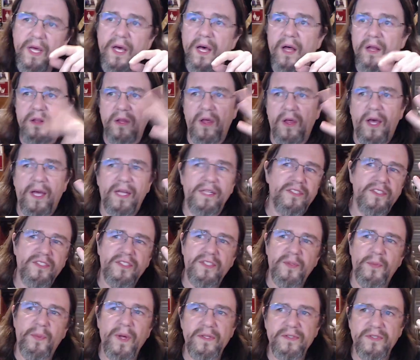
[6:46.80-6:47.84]
a lot. It
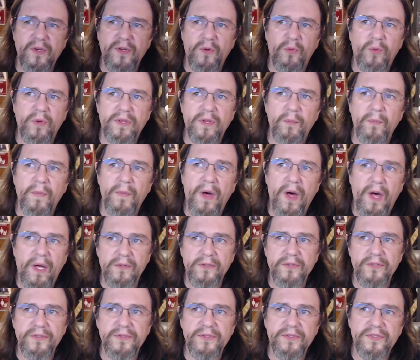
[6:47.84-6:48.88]
just depends on what the
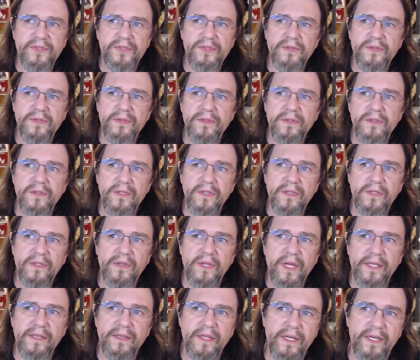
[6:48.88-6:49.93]
models look
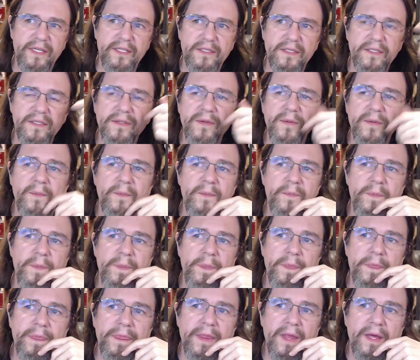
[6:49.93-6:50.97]
like. Like,
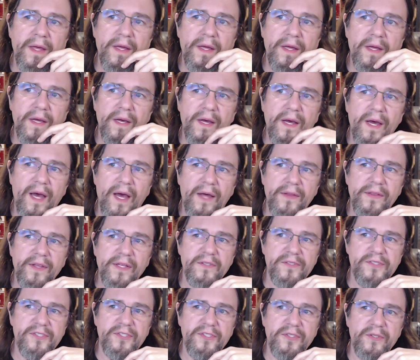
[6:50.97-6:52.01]
I think
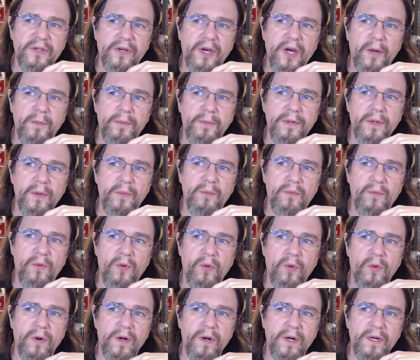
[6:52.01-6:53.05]
there's still a couple of
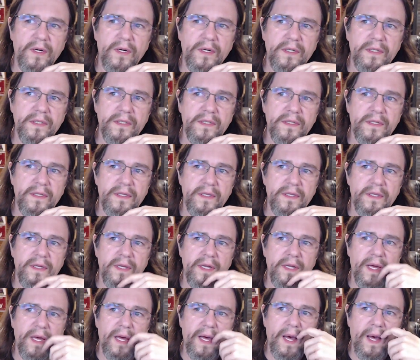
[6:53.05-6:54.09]
more
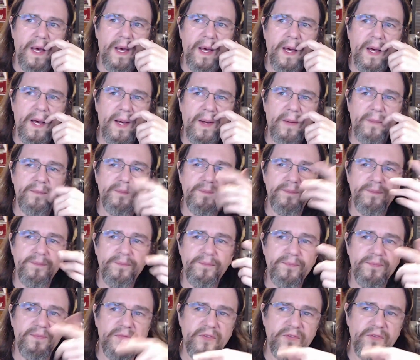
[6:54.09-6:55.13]

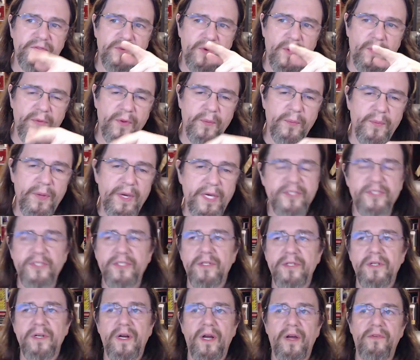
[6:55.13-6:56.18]
from the
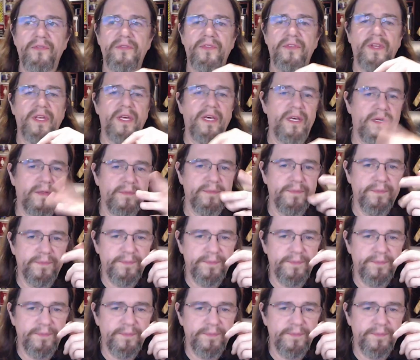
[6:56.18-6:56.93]
picture of the